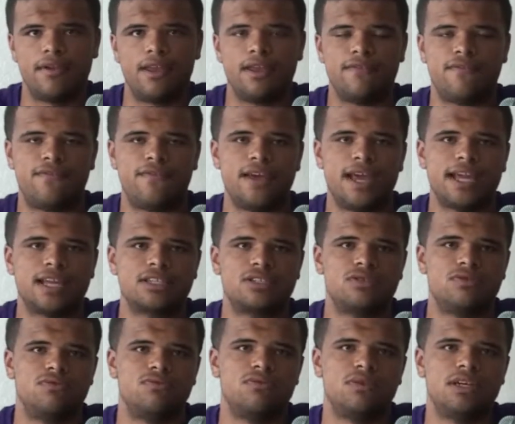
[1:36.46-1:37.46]
In fact,
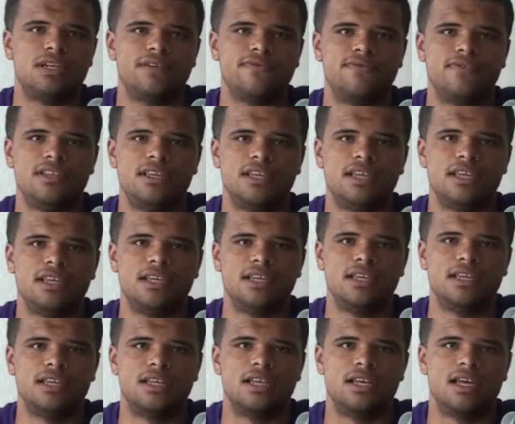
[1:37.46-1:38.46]

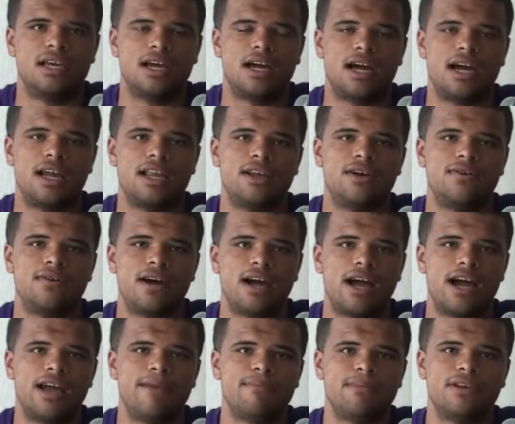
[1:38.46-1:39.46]
I know
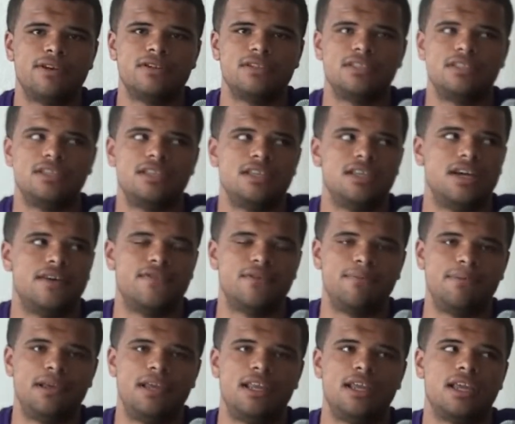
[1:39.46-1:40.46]
I'm guilty of
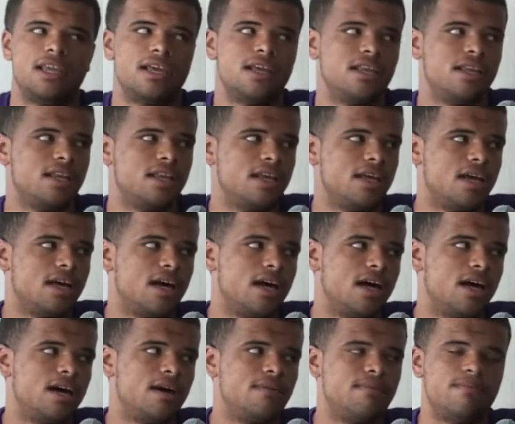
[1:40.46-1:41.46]
repeating it,
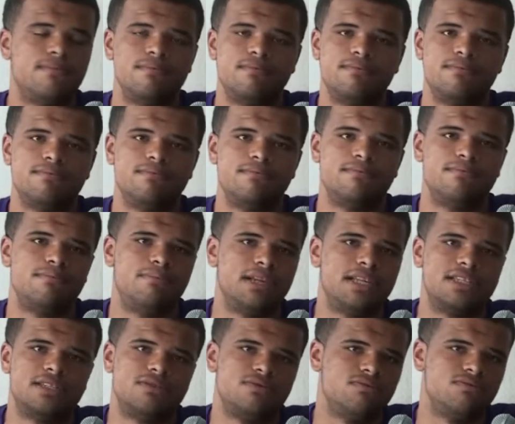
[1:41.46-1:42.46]
but
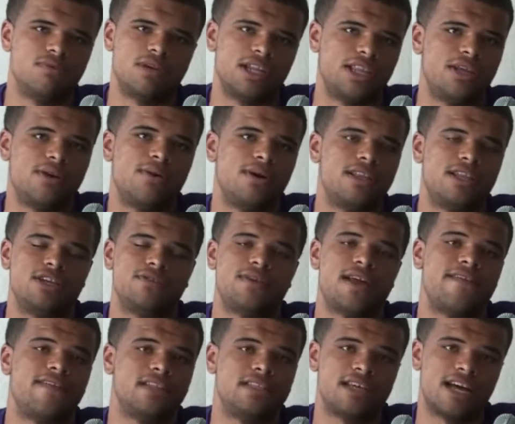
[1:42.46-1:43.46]
it's one of the only things we
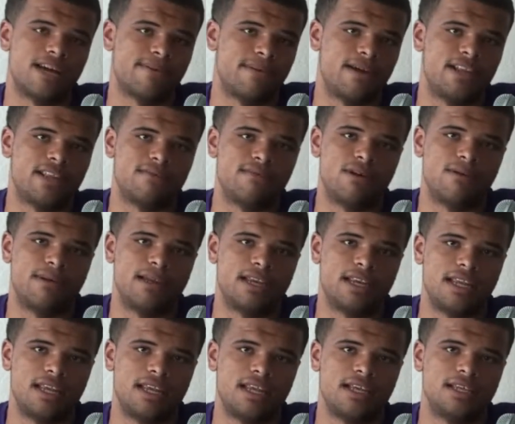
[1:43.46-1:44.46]
have to talk about at the moment
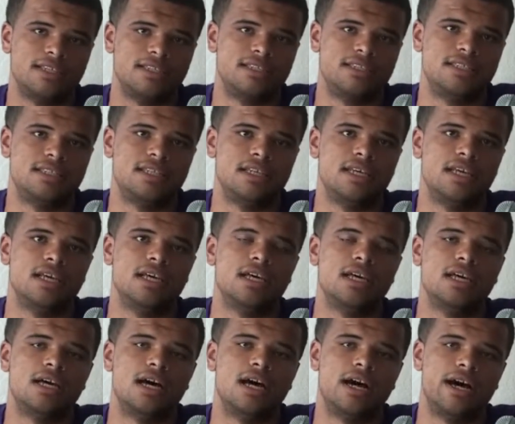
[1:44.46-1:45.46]
is
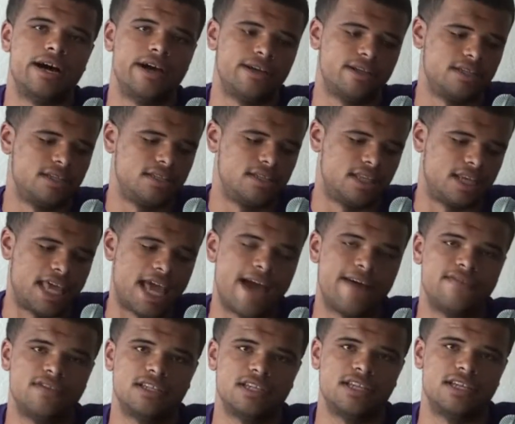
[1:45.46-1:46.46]
the
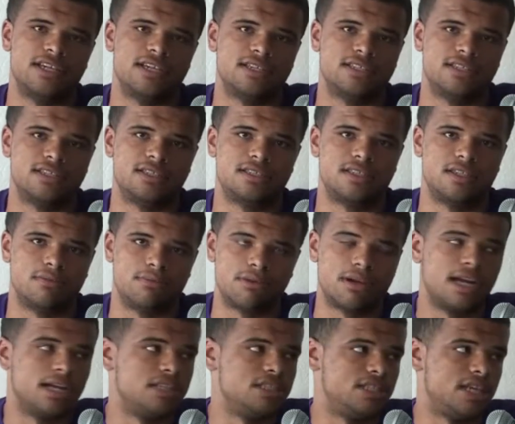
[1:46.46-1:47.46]
Cavaliers,
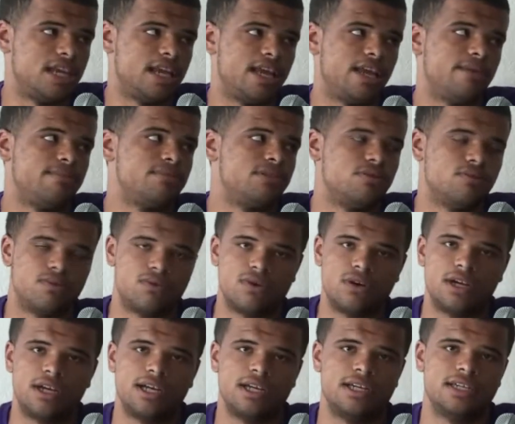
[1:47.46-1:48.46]
LeBron James, the
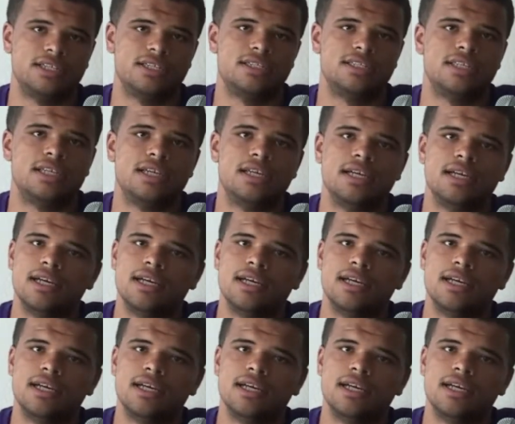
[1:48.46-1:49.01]
Warriors.